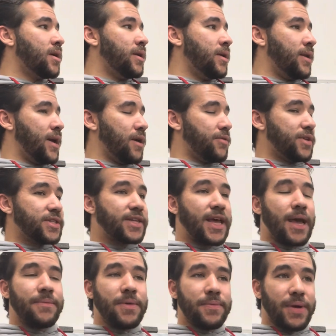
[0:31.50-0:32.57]
Now, this
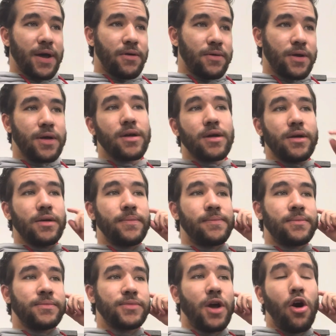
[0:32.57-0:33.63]
came about,
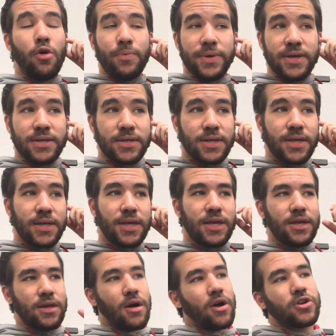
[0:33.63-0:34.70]
opened
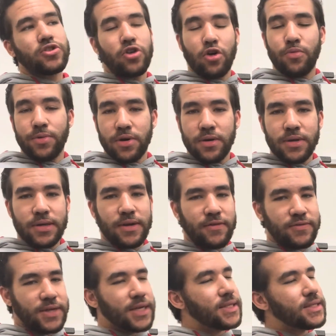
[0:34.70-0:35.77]
in October
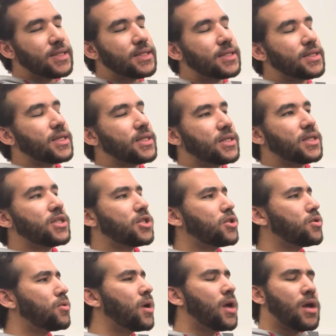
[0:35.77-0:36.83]
of
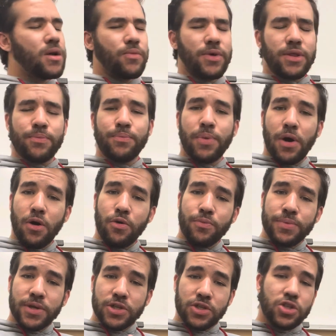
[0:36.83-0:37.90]
1962 with
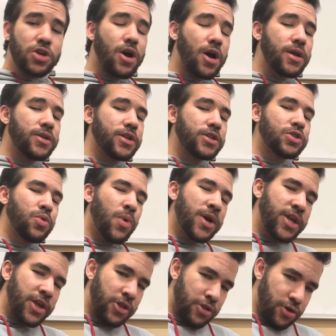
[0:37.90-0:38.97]
Pope John the
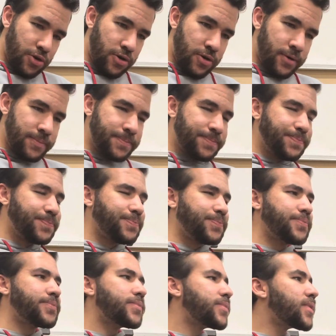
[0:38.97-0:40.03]
23rd.
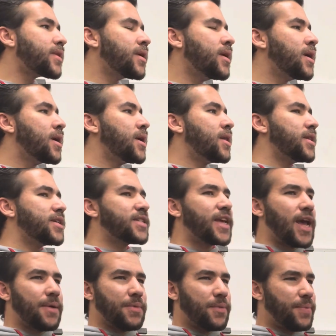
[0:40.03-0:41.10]
This
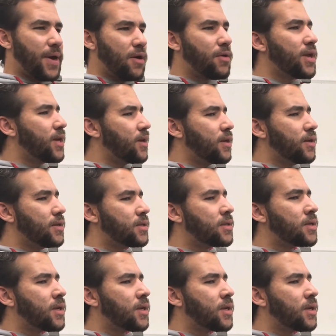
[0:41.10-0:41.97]
came about in